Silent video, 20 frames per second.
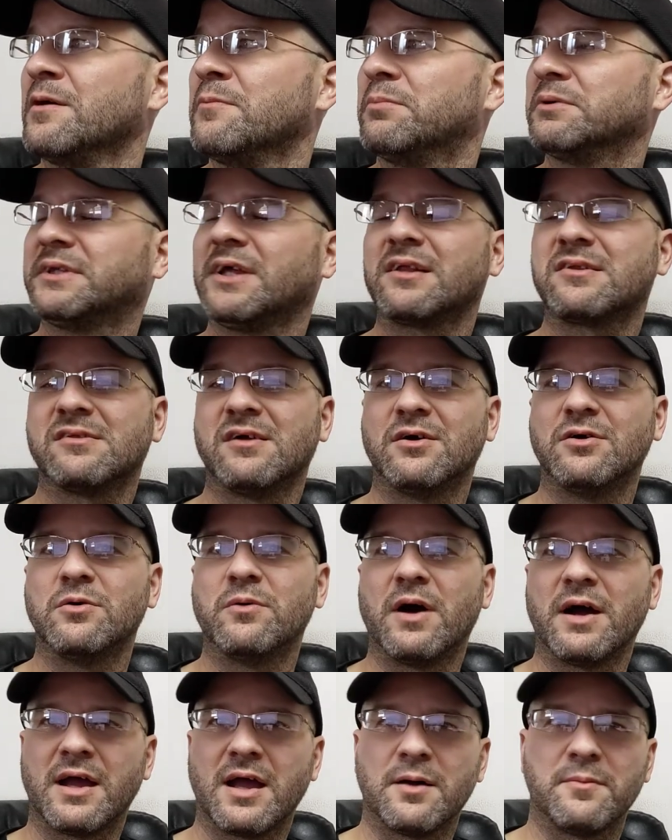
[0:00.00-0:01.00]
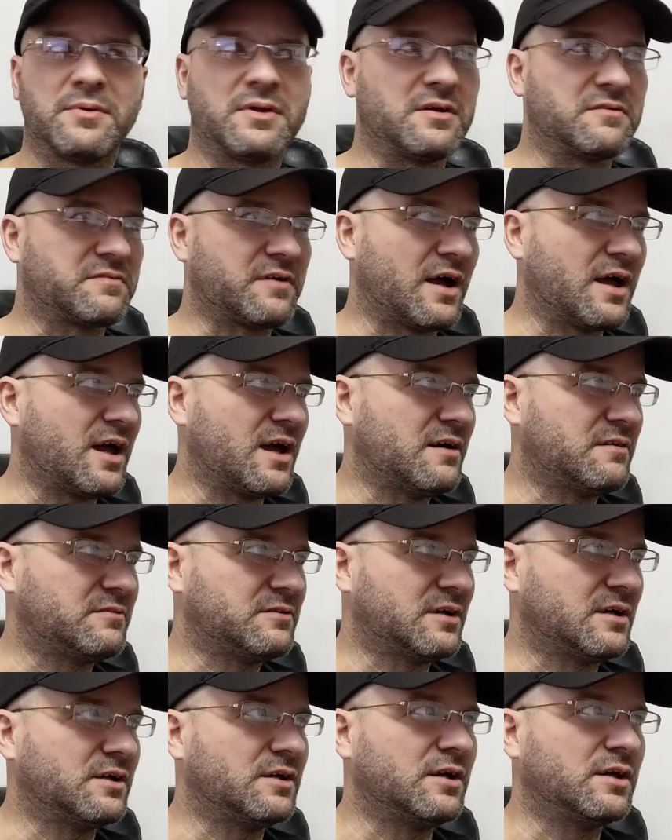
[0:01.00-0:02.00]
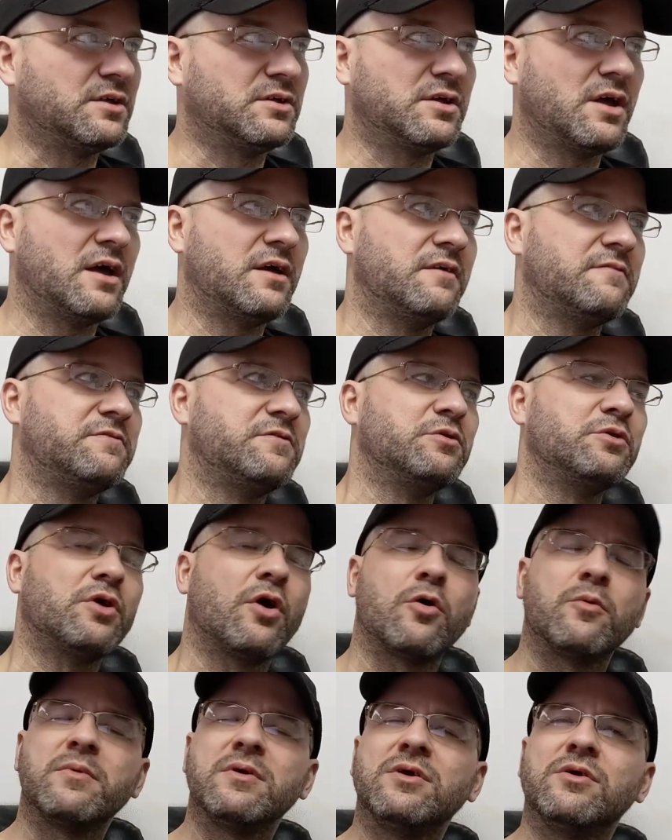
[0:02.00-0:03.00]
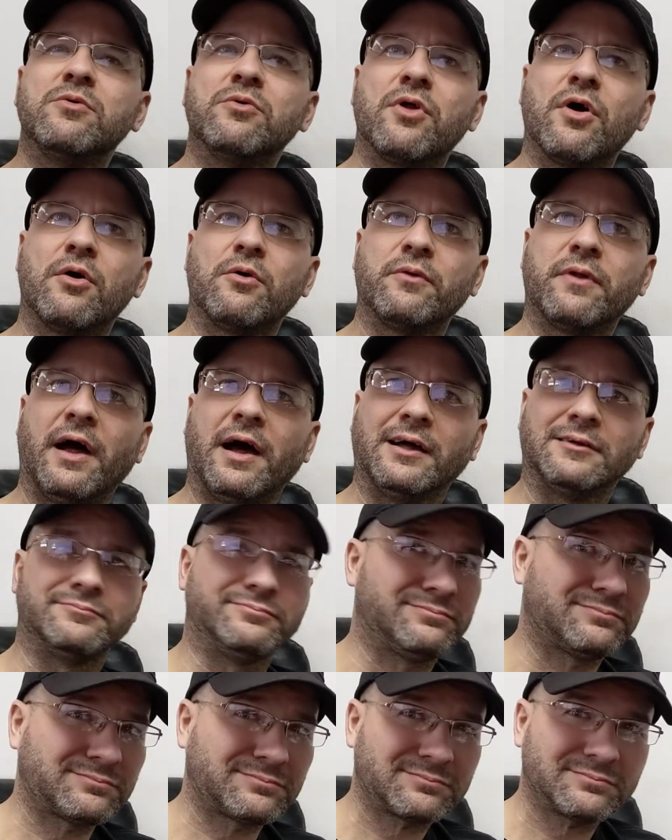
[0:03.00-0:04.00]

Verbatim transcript: but that's not who I am. And if I have, a, uh, if you know me, you know that